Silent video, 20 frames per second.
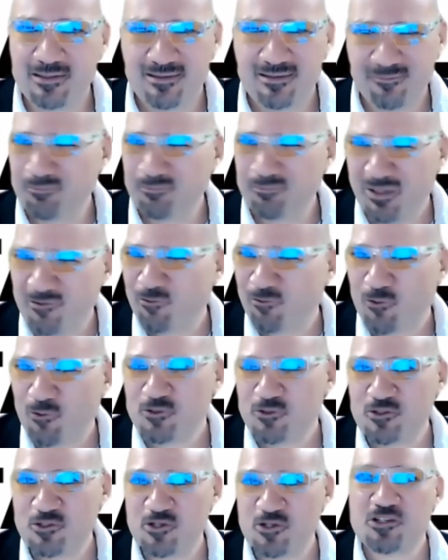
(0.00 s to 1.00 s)
before you
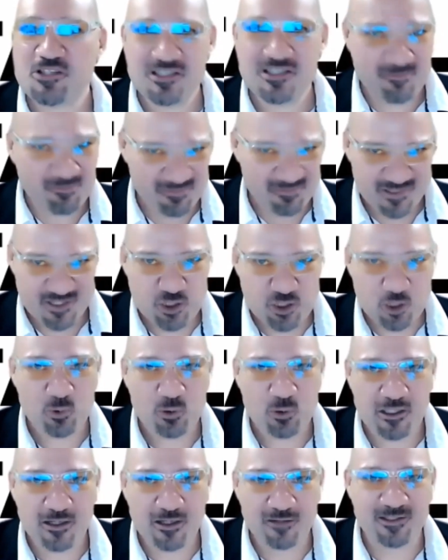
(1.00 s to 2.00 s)
judge them, show
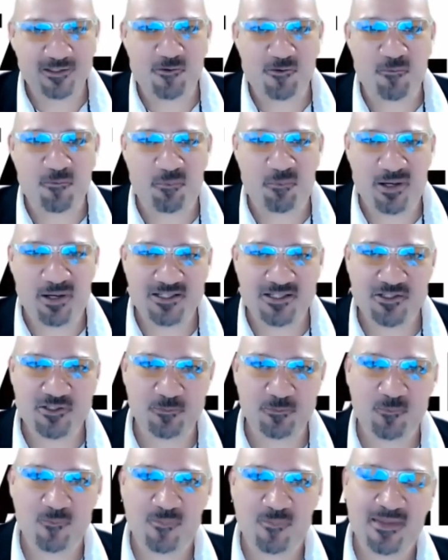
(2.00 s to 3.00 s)
love and compassion.
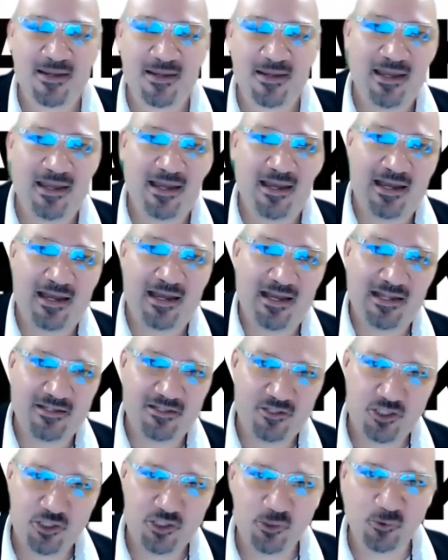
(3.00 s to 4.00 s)
And
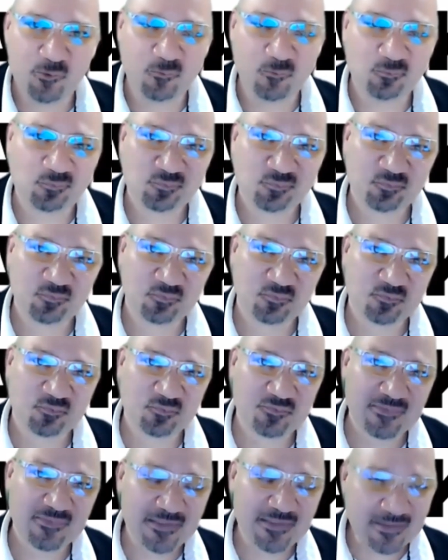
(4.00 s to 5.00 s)
two,
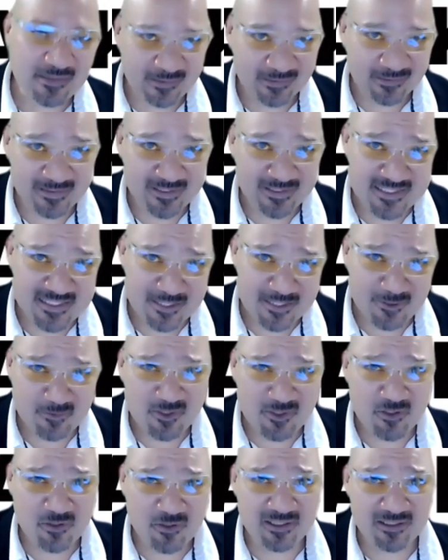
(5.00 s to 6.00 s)
this time I'm
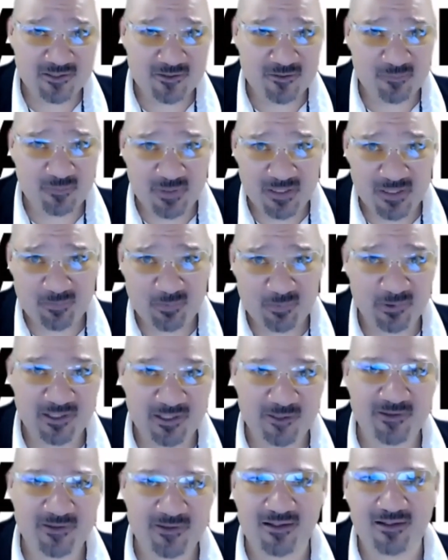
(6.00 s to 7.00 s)
talking to people
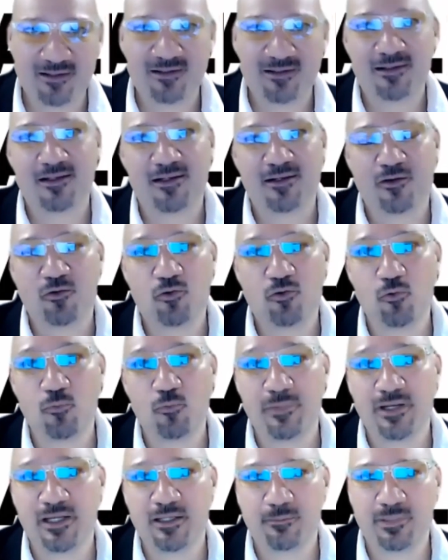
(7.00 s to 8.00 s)
out there who
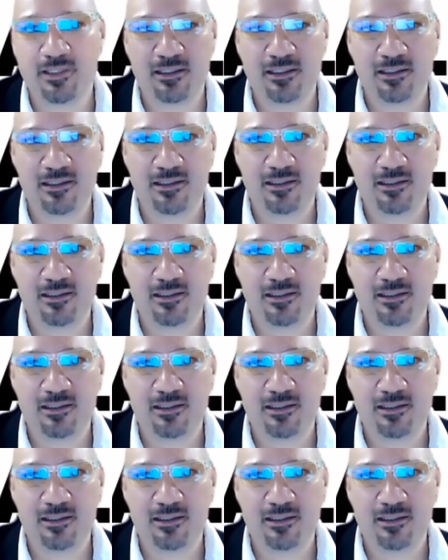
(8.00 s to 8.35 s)
may be